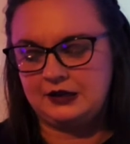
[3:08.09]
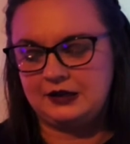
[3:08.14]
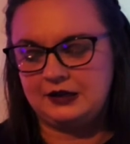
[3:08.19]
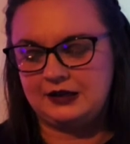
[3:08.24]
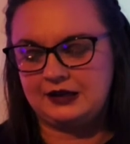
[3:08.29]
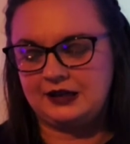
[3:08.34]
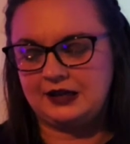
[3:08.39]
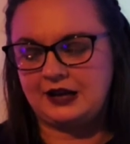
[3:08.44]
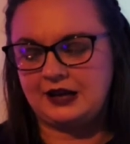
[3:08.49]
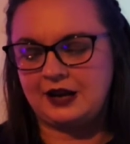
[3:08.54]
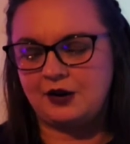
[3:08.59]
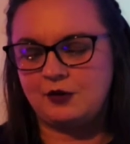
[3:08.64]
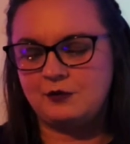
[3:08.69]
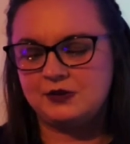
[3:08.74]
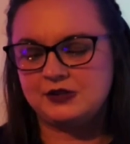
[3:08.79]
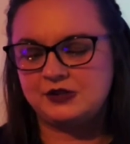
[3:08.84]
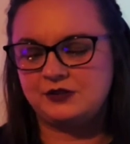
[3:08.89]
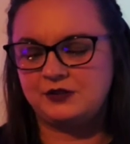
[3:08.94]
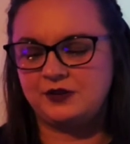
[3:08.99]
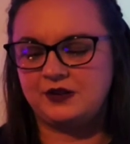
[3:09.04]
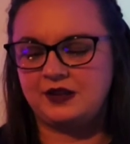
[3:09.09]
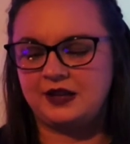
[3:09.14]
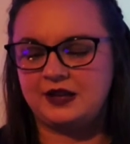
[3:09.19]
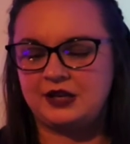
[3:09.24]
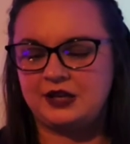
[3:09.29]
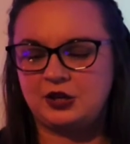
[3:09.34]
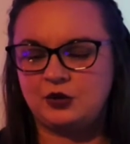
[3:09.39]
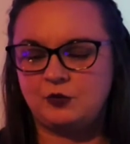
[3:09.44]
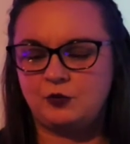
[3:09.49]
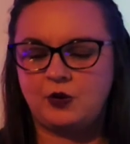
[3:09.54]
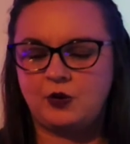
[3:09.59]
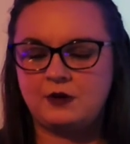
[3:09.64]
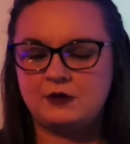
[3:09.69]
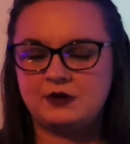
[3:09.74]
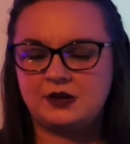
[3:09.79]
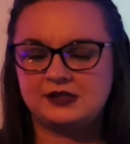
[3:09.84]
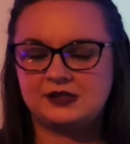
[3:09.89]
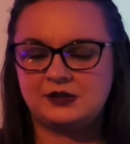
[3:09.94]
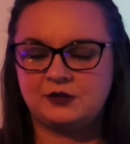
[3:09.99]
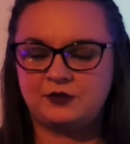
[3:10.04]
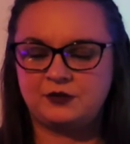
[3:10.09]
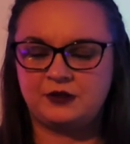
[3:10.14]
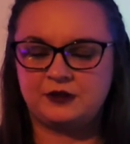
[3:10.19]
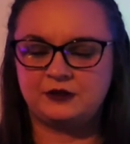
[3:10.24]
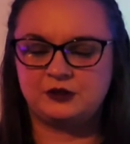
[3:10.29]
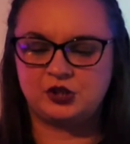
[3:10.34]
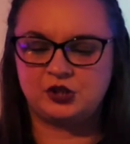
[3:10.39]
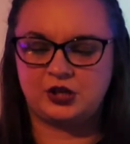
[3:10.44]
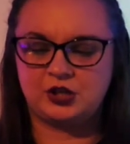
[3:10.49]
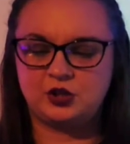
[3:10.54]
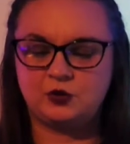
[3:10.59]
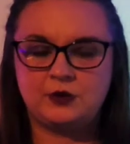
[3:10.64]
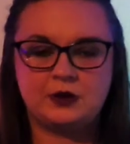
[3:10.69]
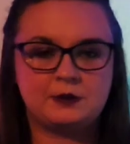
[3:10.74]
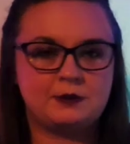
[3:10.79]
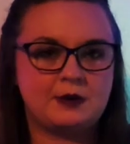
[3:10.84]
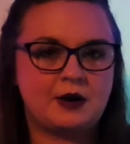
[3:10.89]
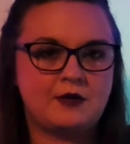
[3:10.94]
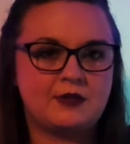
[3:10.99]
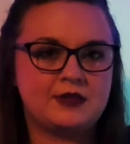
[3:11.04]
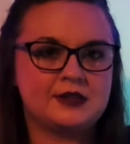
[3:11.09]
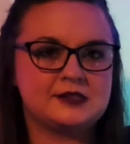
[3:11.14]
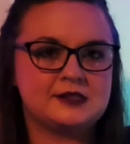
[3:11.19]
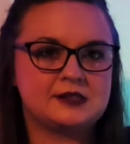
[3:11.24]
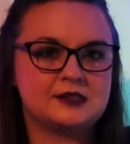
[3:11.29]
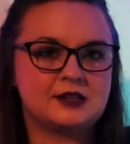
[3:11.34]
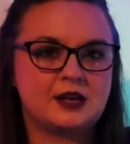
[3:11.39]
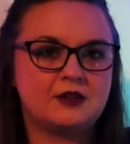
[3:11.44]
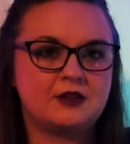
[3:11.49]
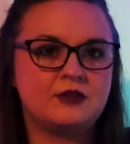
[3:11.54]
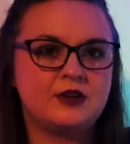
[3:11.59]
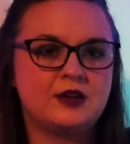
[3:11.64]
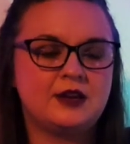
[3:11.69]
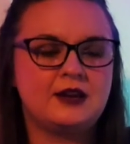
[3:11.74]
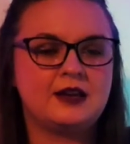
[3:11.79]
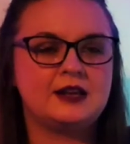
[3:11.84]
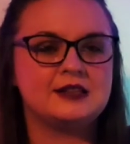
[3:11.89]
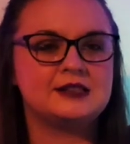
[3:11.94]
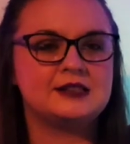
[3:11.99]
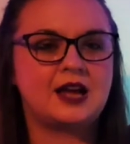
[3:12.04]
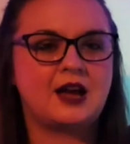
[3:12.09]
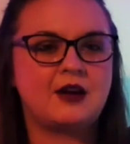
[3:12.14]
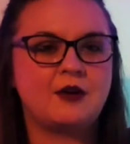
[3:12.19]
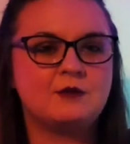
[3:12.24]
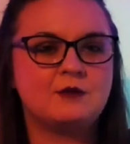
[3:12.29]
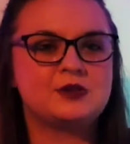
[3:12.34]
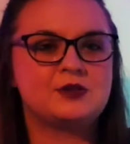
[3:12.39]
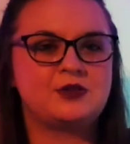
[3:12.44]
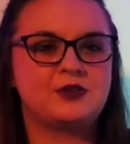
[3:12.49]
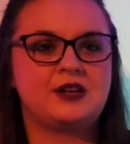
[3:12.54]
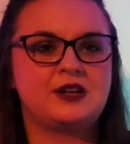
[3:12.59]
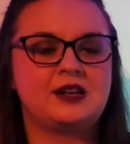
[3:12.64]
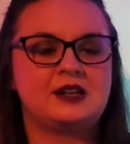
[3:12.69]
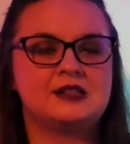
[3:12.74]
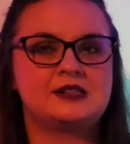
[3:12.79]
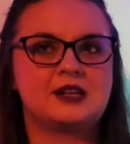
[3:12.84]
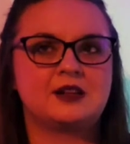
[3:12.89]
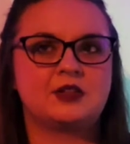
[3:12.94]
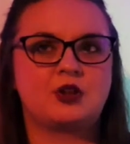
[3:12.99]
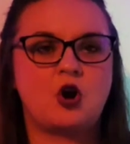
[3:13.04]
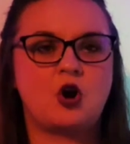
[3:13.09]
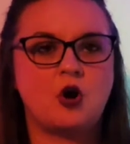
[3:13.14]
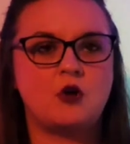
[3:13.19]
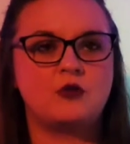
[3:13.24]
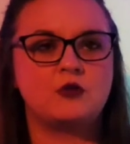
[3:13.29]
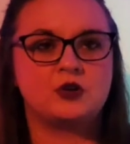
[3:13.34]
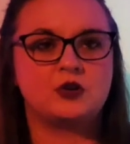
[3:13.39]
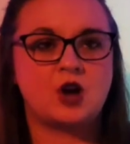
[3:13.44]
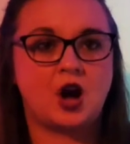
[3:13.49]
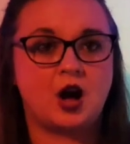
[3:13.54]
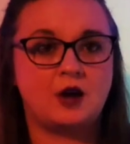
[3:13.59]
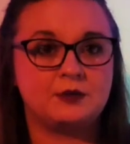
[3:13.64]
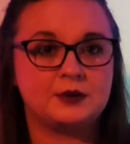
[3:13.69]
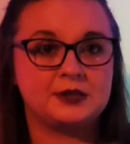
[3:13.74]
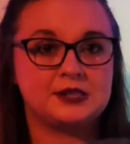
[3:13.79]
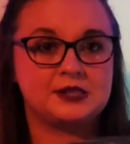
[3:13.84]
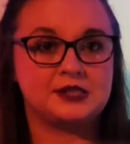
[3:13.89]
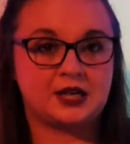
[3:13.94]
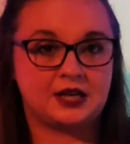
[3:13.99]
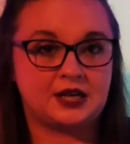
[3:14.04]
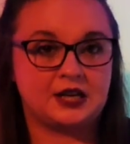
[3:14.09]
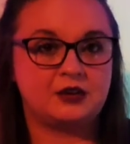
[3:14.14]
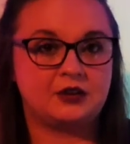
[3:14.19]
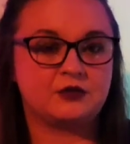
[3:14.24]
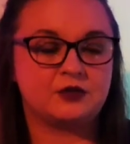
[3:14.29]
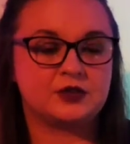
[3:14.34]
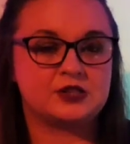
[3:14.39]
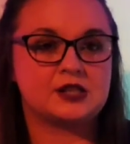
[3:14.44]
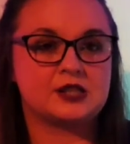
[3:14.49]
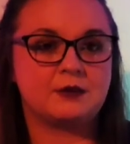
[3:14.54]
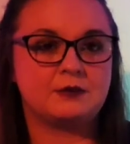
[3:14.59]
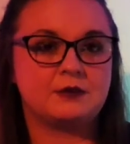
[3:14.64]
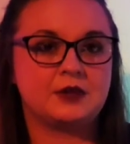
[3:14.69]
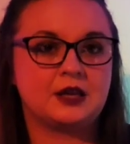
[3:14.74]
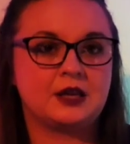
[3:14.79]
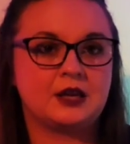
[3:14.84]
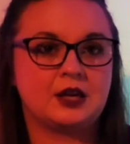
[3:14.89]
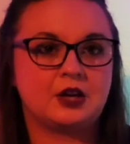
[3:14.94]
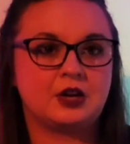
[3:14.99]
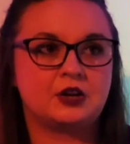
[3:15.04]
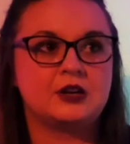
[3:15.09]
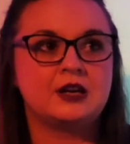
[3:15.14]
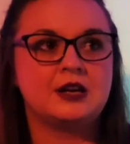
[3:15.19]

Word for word: And I almost feel like what doesn't feel genuine about this stuff is that I almost feel like it's like they're overcompensating for something here.